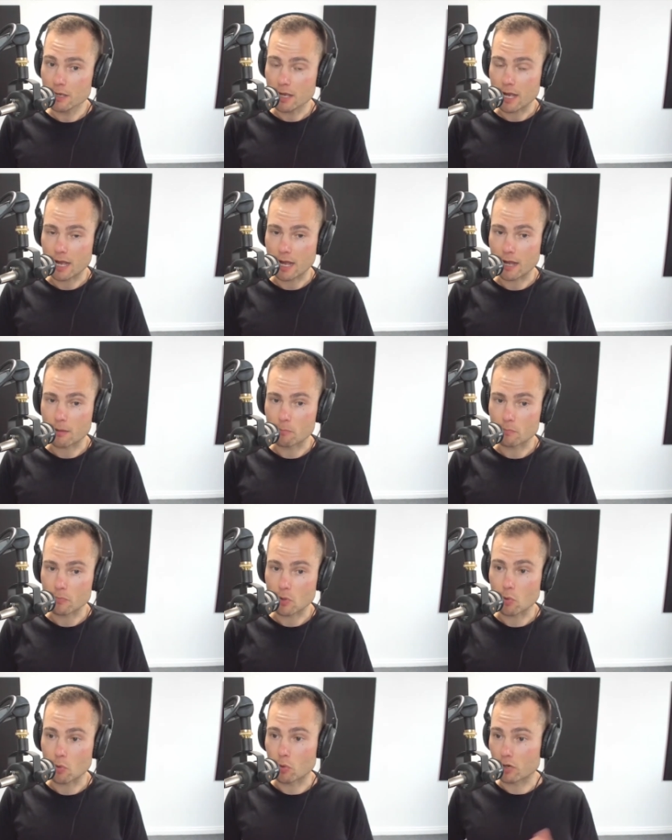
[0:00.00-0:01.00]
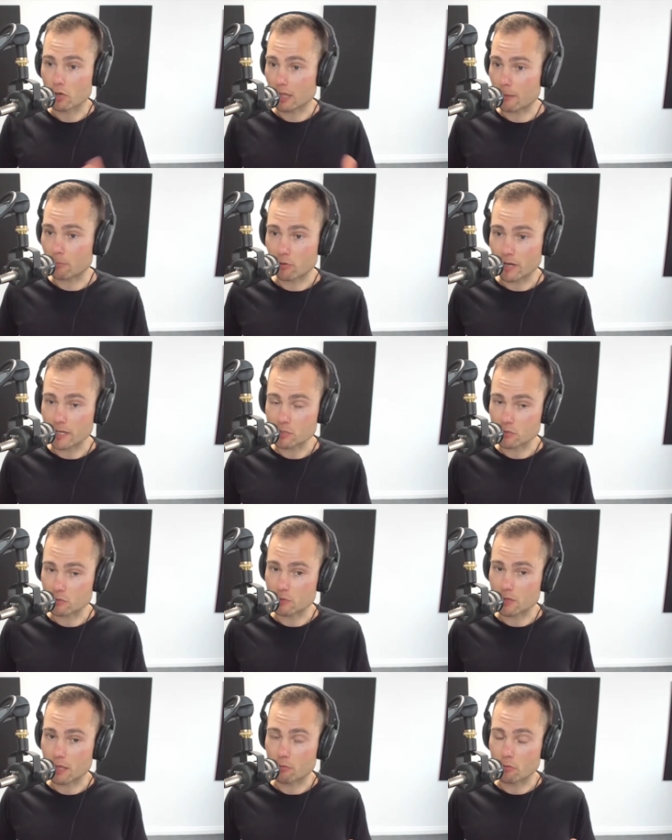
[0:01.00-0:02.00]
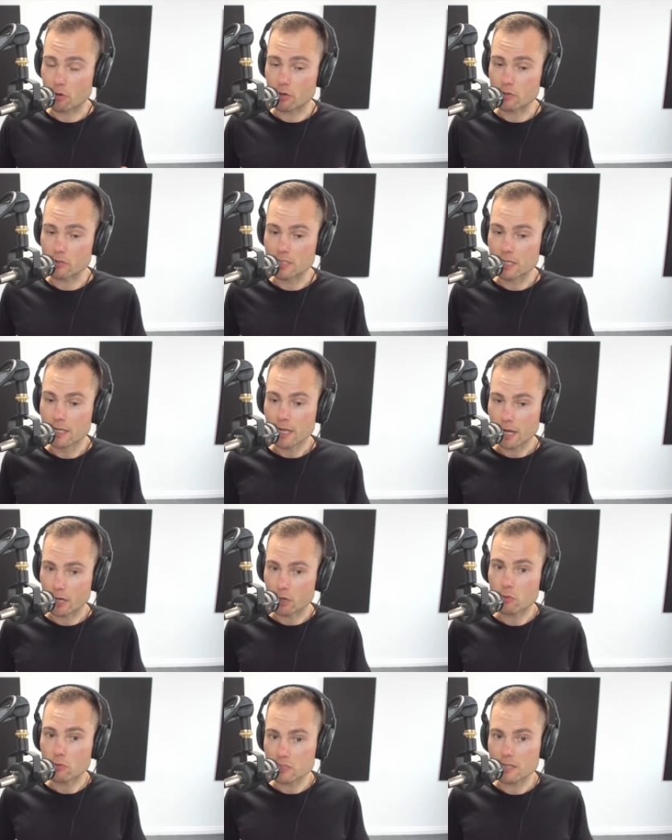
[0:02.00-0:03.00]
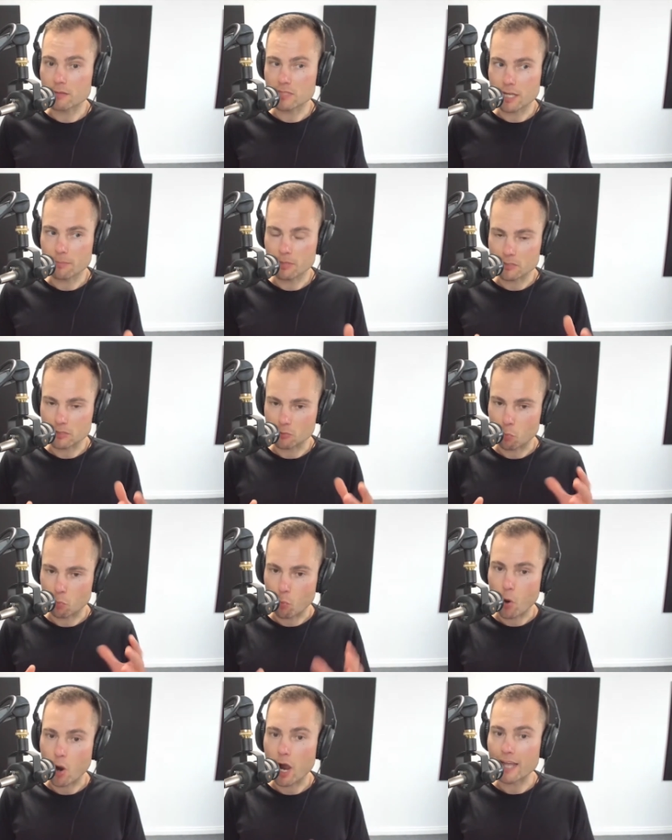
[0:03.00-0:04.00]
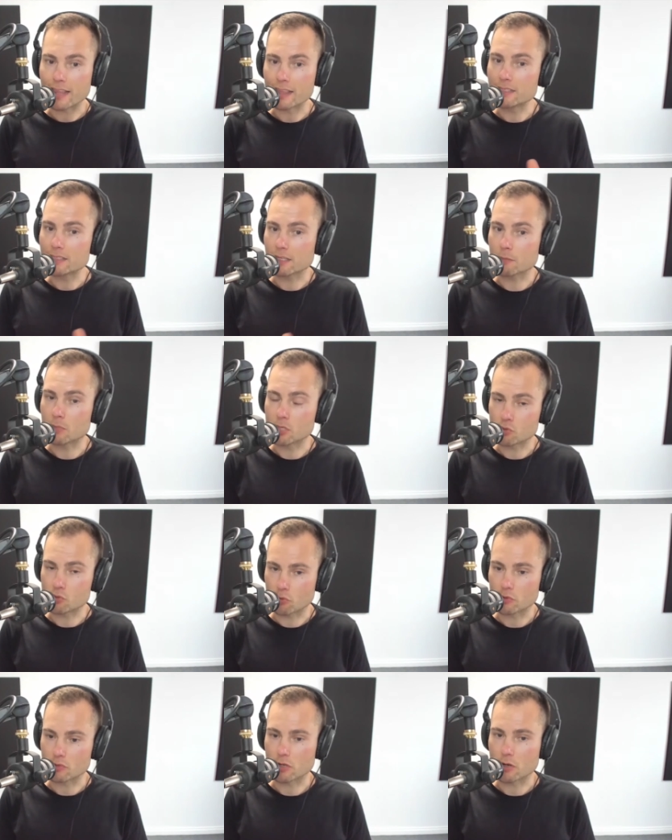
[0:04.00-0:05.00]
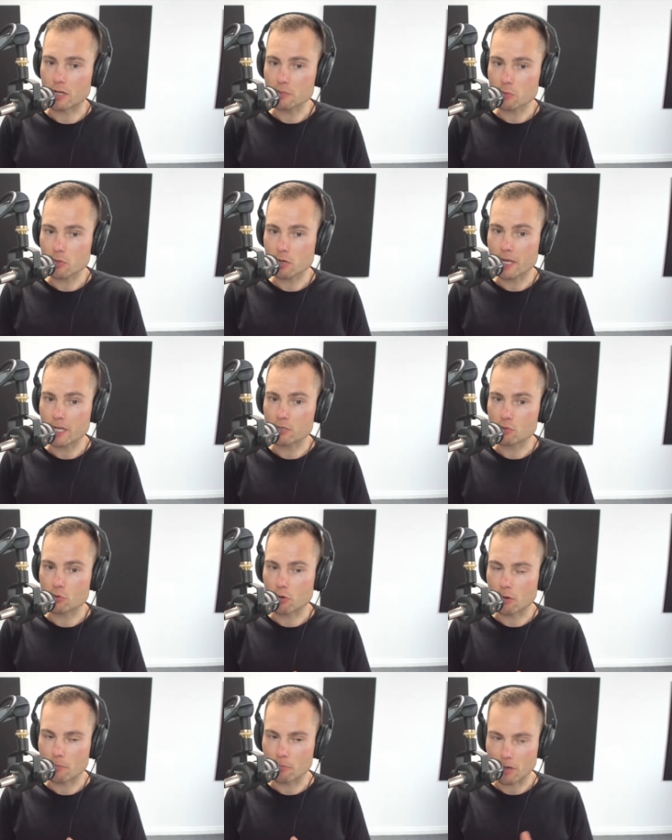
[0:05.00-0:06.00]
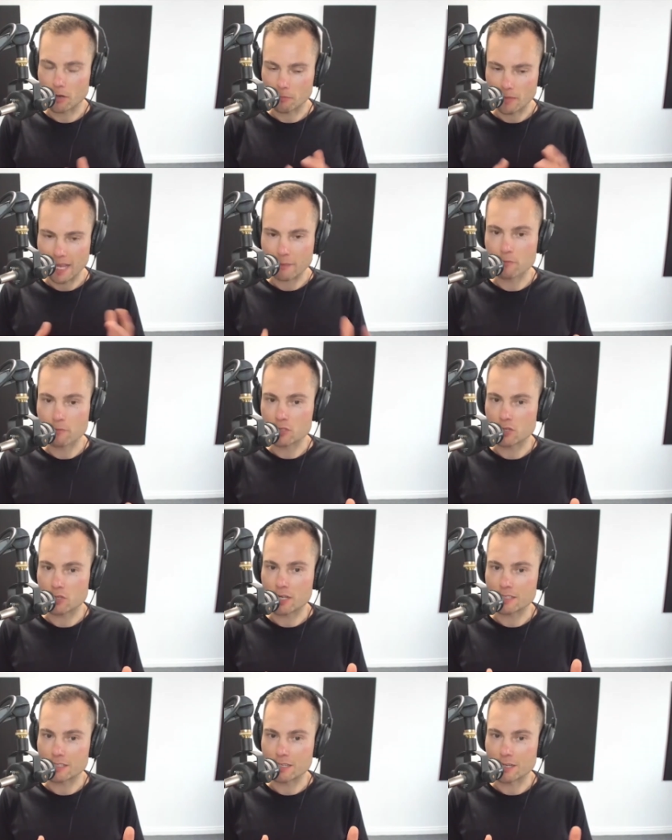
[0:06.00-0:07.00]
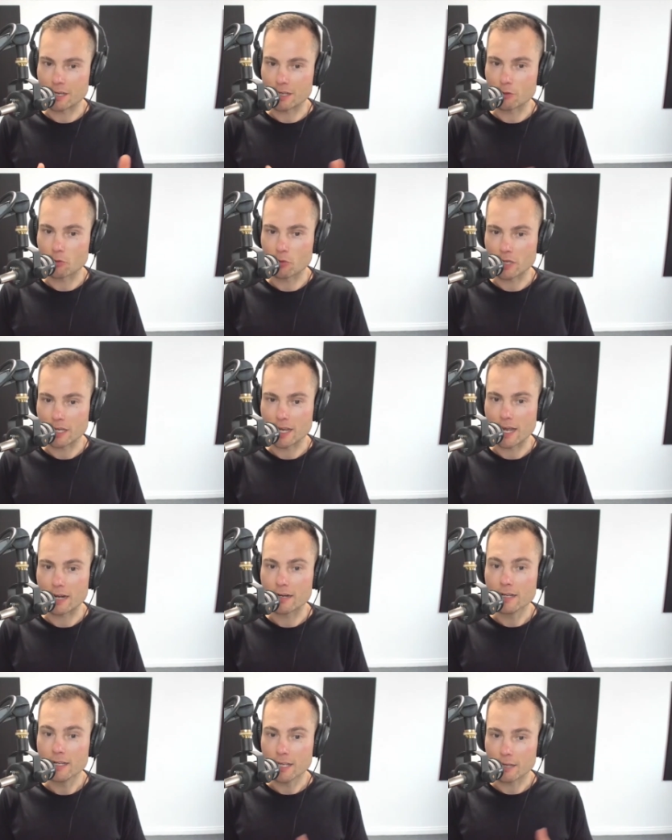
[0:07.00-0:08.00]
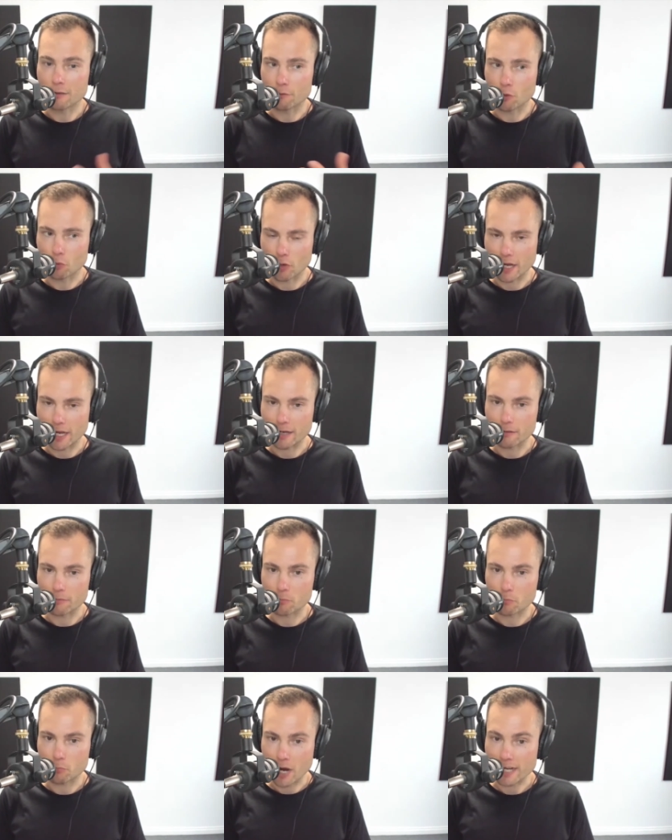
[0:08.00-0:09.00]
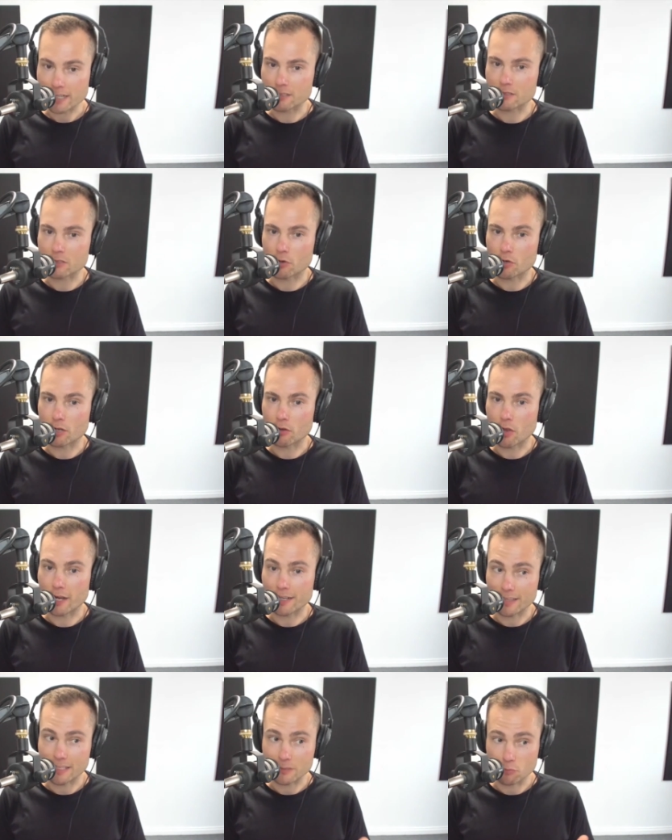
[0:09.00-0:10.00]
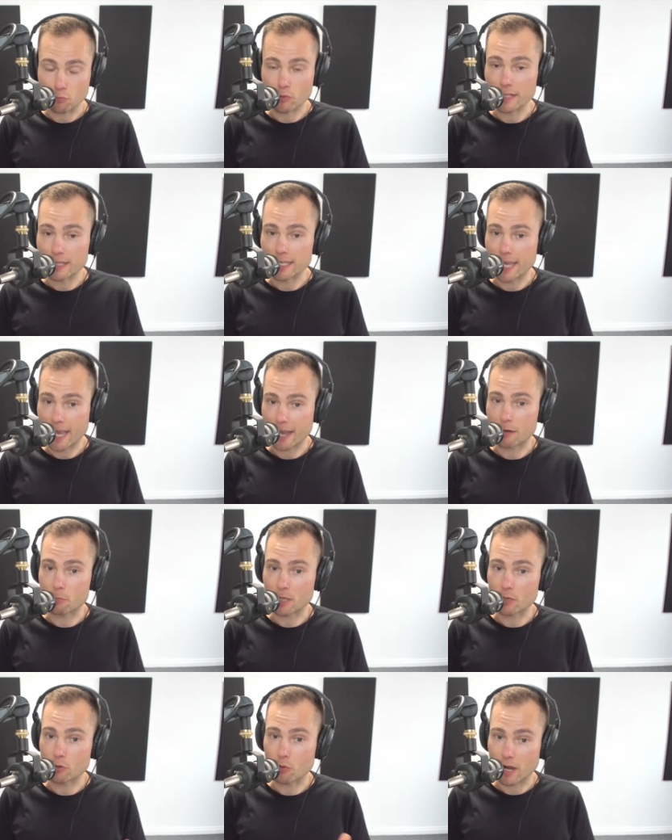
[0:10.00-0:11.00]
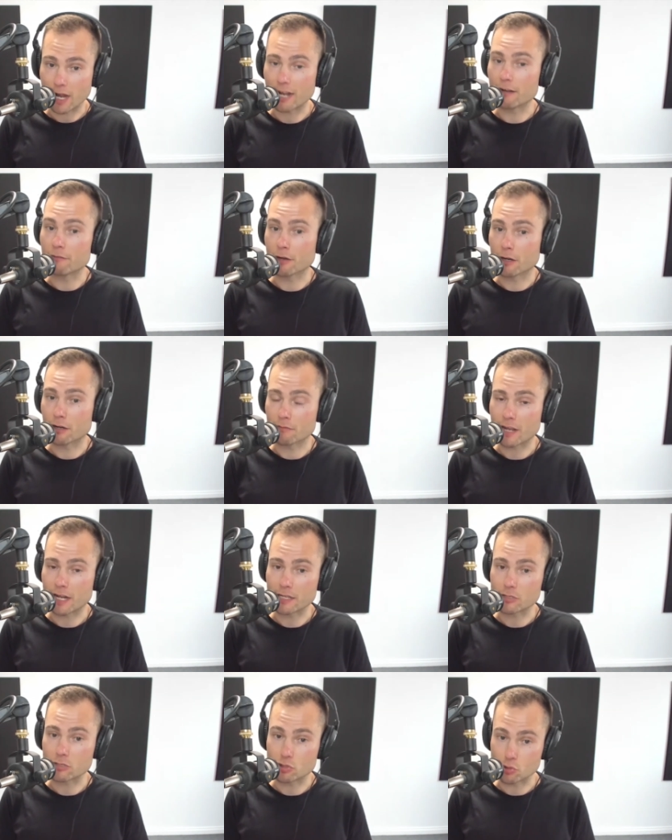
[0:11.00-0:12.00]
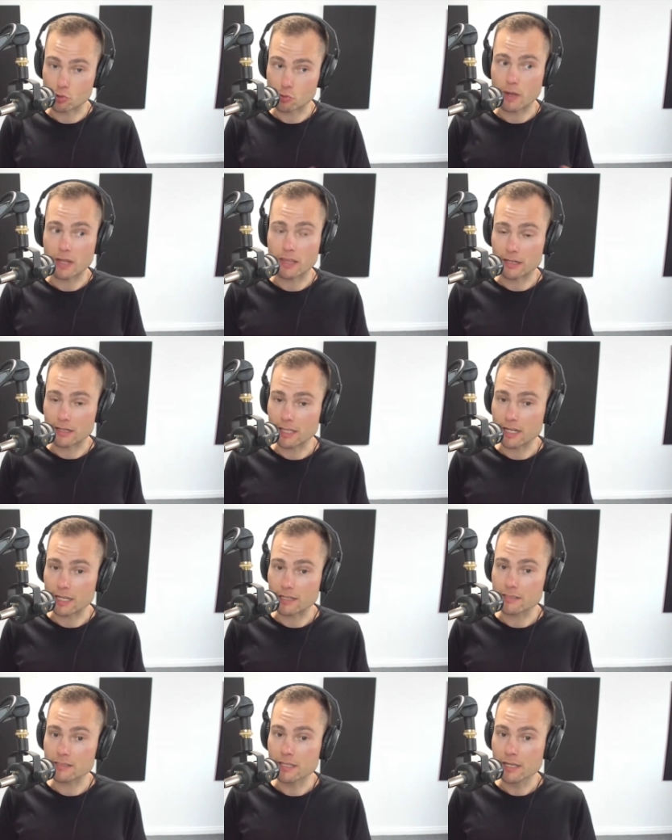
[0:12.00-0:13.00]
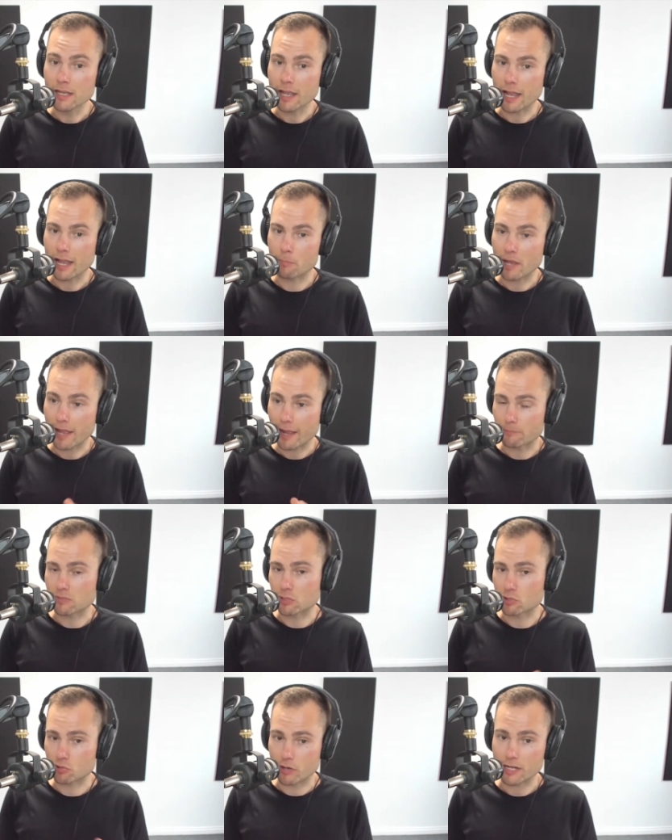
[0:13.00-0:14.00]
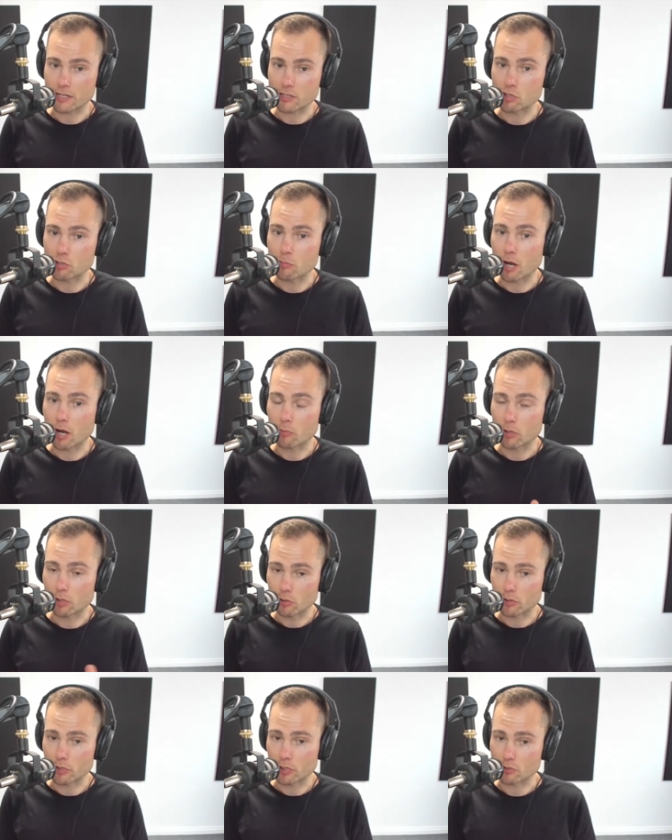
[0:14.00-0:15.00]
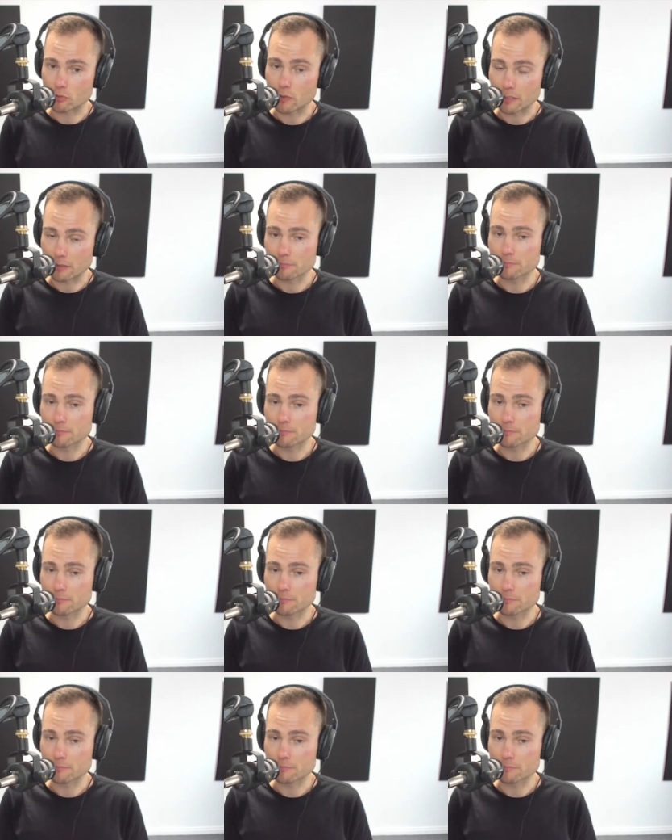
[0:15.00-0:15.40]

um, or collaborations with other owners. It all sums up into why this can be true. So I just want to make sure I'm, I'm, emphasizing and looking at if you're a practice owner, like this really can be your unfair advantage to other clinics and perhaps a strategy you might want to look at doing.